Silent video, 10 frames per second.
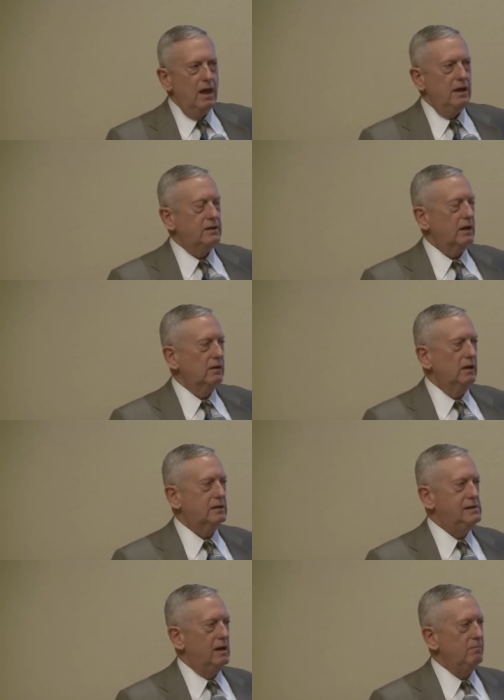And he says,
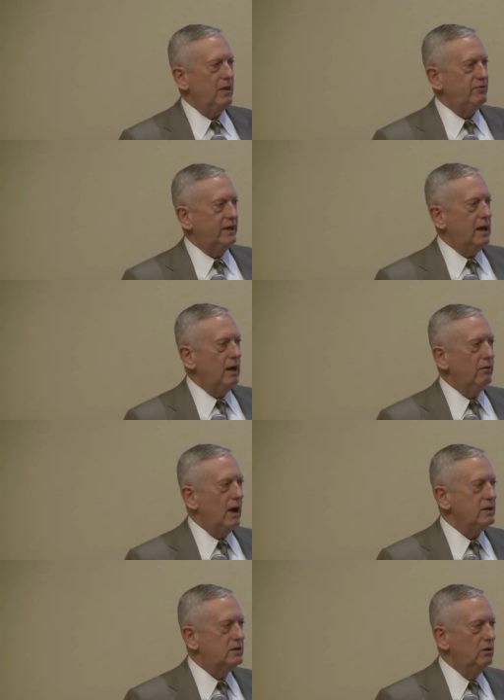look, Jim, if you can't
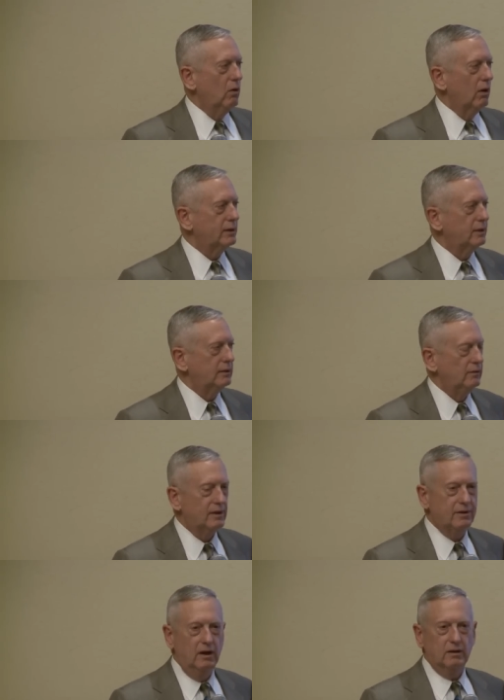ride two horses in the
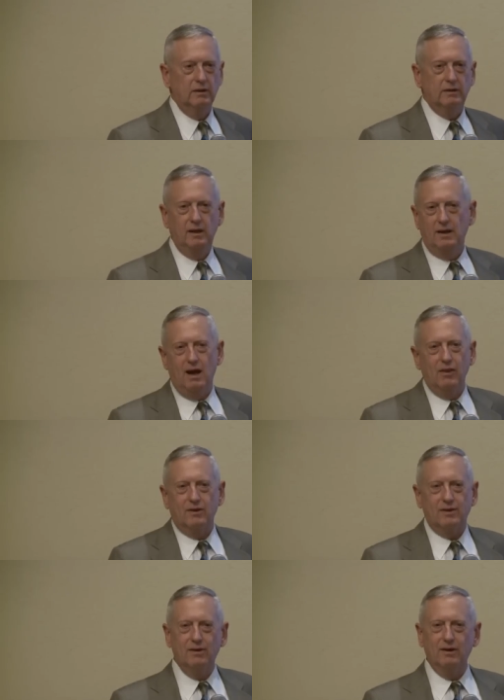circus, get out of
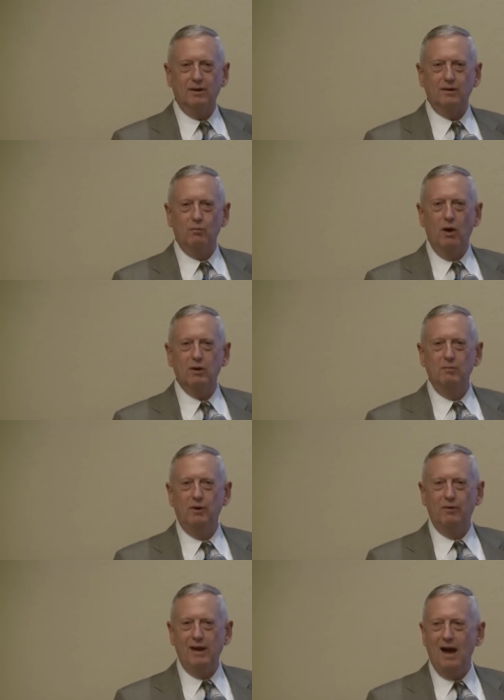the circus. Welcome to
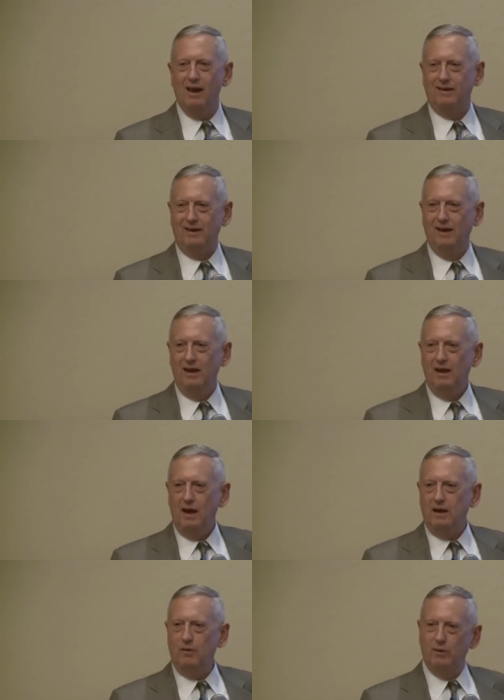reality.
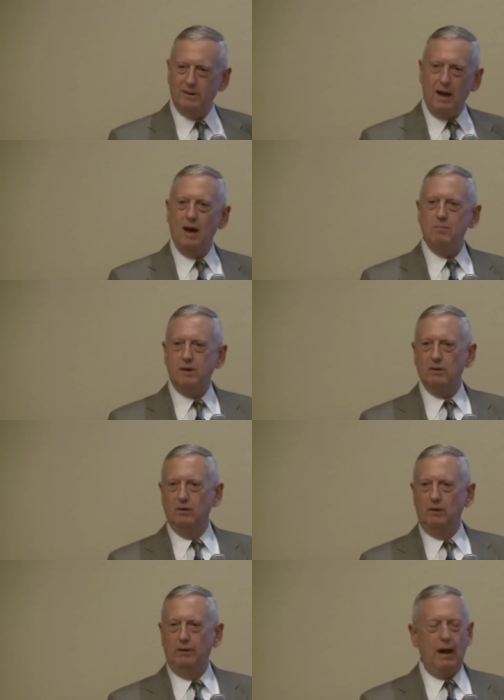And he was
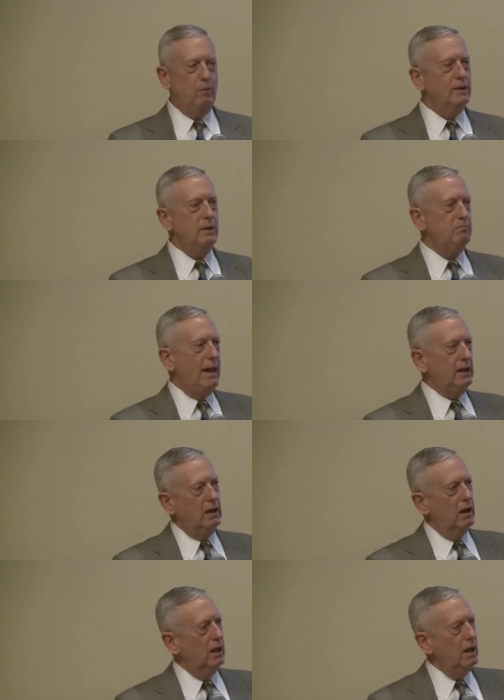absolutely right. He wasn't
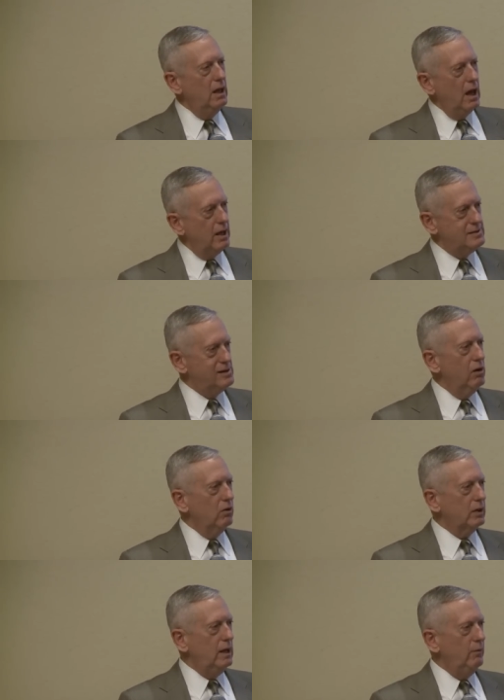making a, a
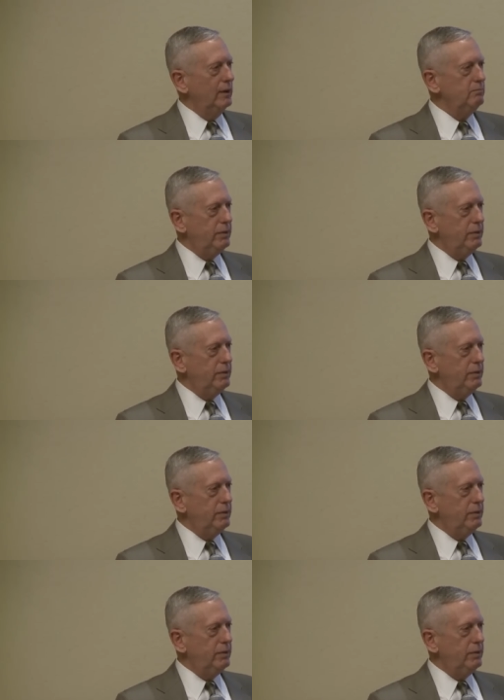joke. He wasn't